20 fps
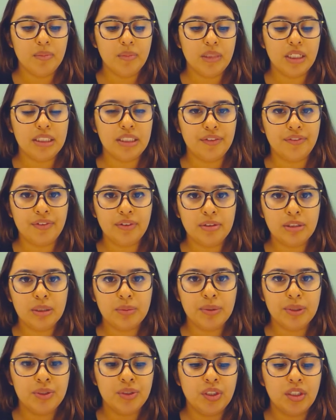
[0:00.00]
the difference
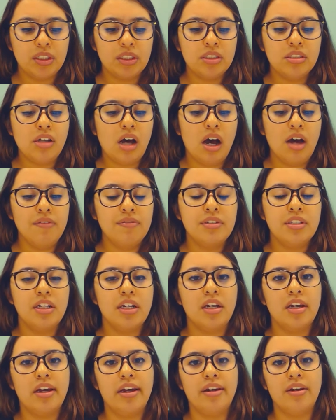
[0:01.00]
between a soft
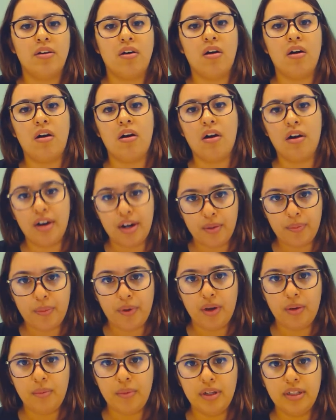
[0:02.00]
and a hard
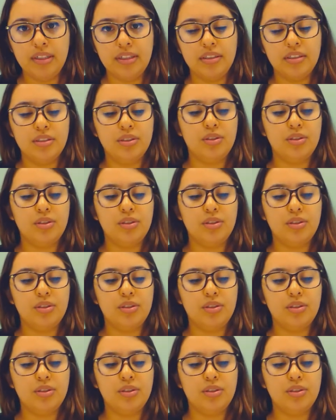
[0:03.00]
appointment.